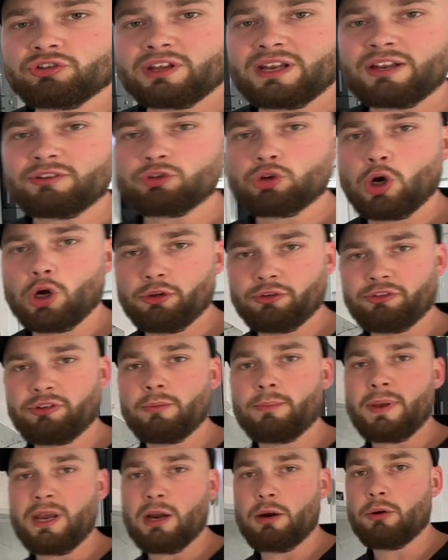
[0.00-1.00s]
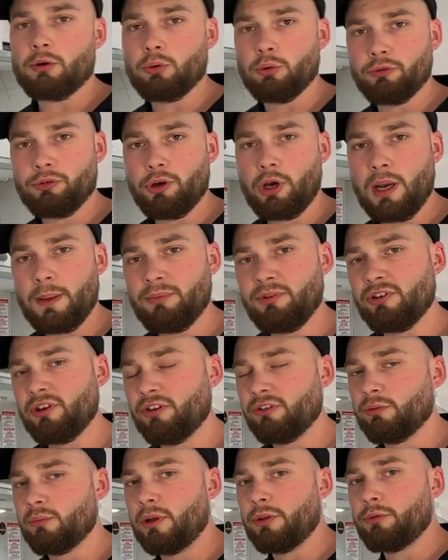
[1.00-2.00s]
it has constant power at all times. It
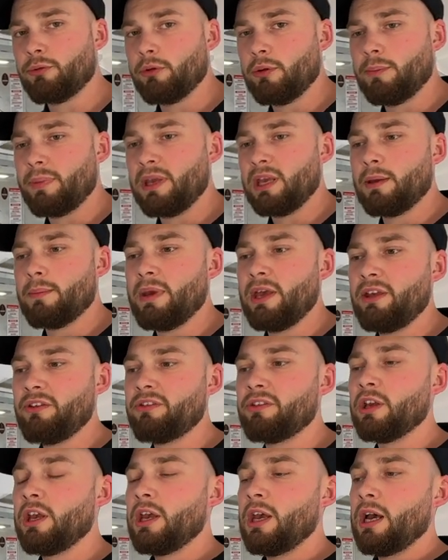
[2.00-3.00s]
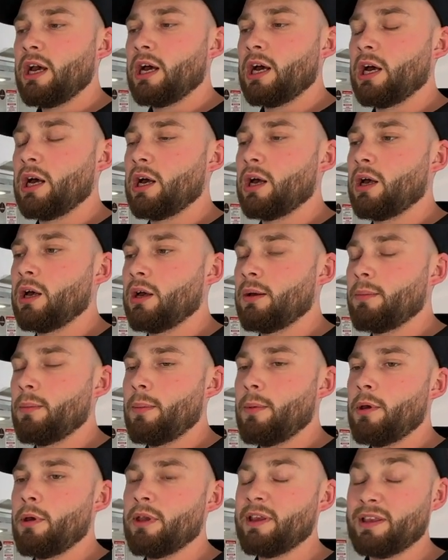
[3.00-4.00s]
doesn't run through the BMS. Um,
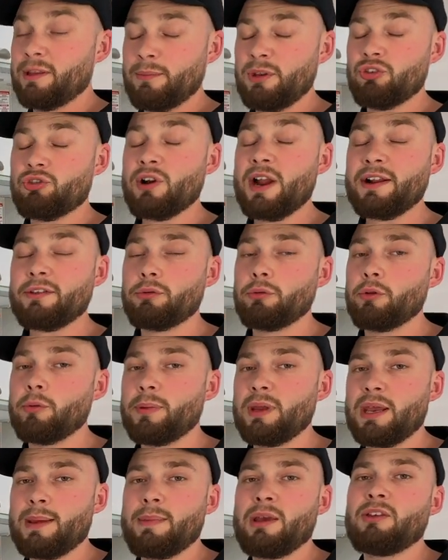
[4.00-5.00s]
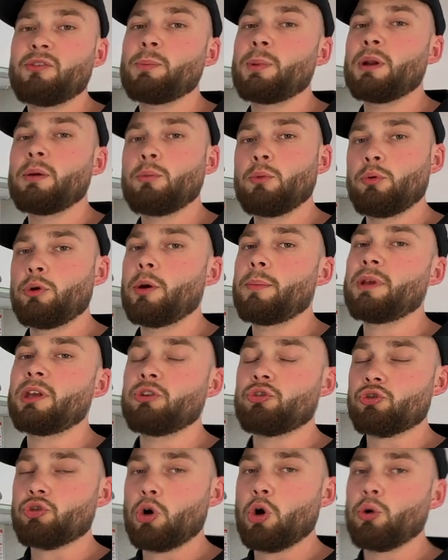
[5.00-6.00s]
it can be tracked through the BMS, but it will not be
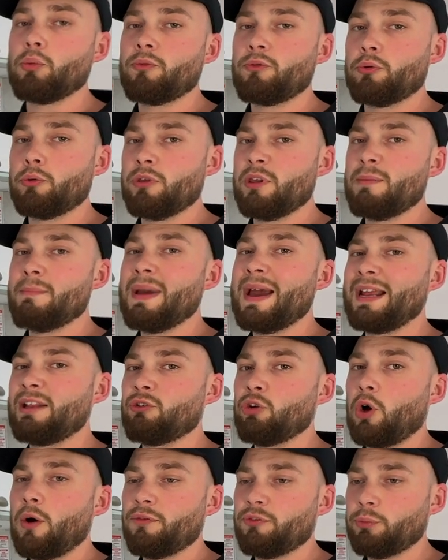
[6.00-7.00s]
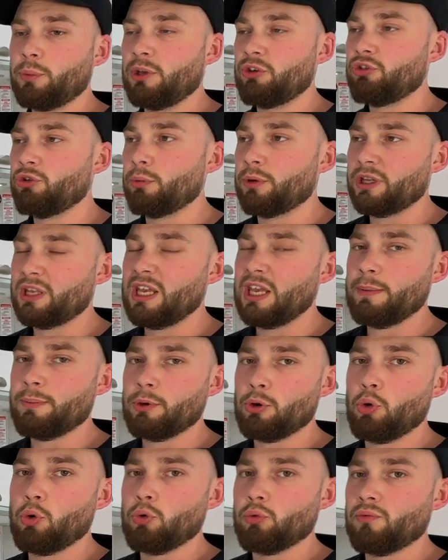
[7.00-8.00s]
controlled through the mains off switch. You want to keep it
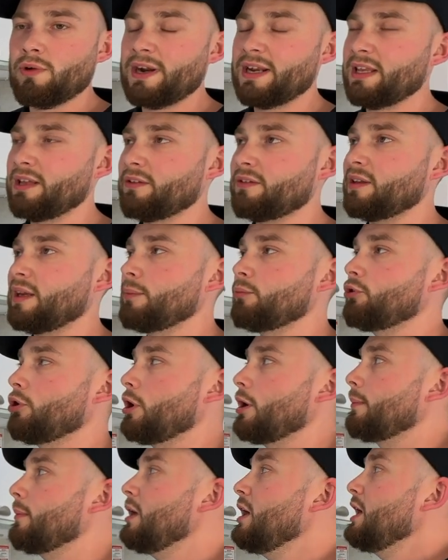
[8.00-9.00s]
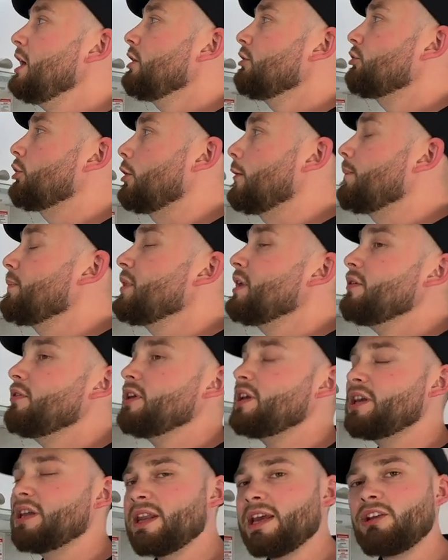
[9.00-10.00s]
all running at the same time. So the
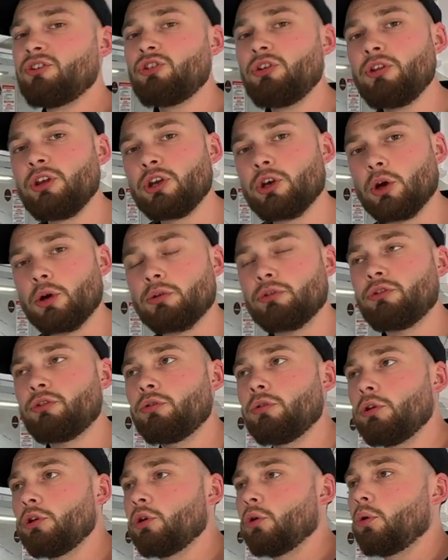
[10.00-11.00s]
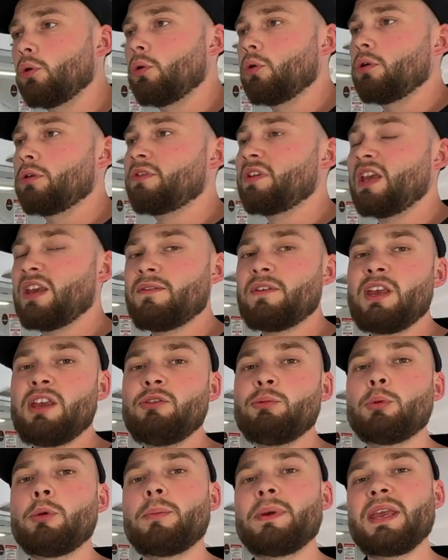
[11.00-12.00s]
connection that goes to your TVs
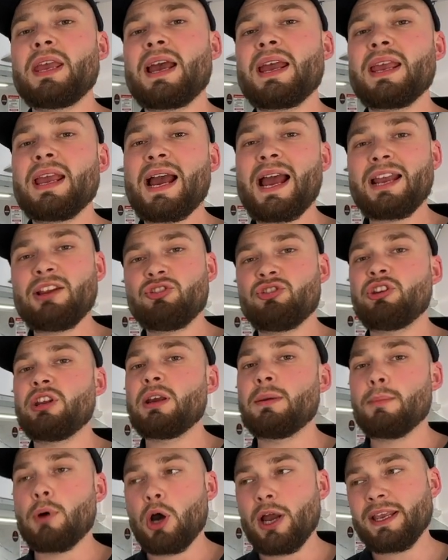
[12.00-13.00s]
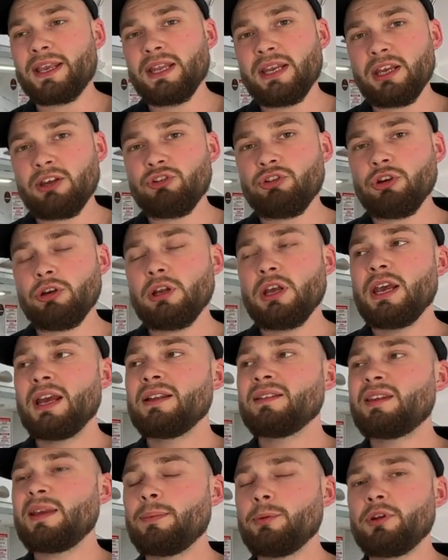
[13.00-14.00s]
will be a HDMI connection.
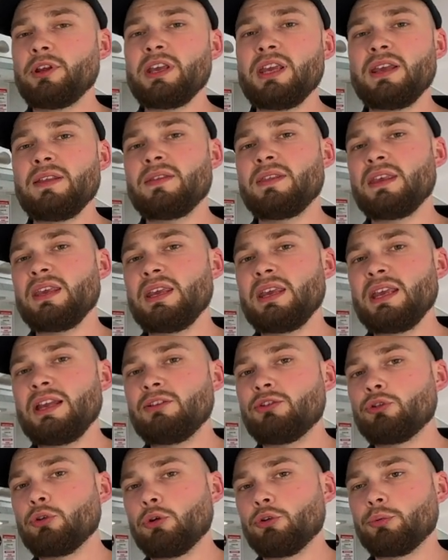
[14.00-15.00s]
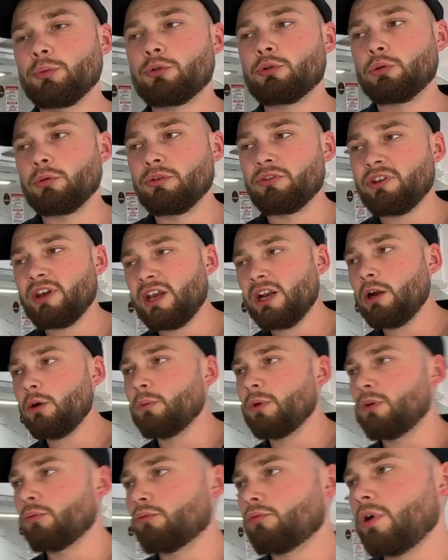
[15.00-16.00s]
Typically in the installs with Crusader,
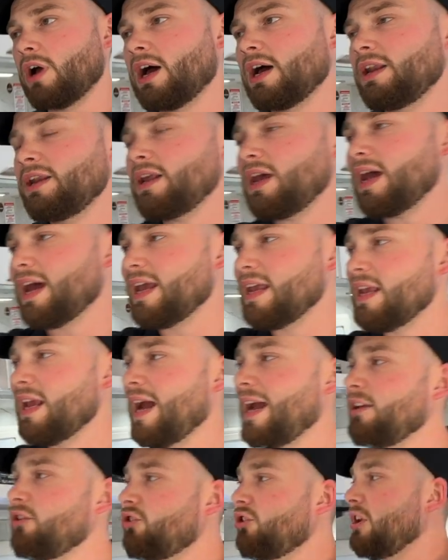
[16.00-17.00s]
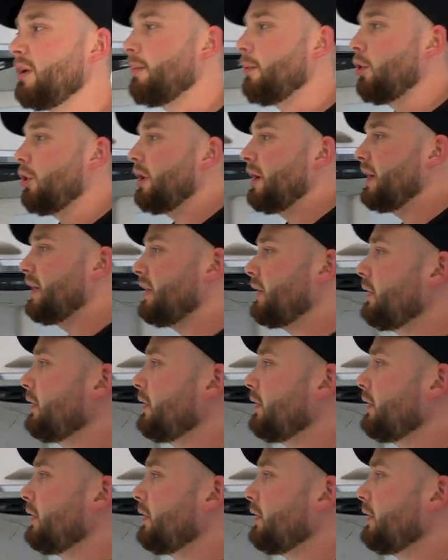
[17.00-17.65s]
we run a HDMI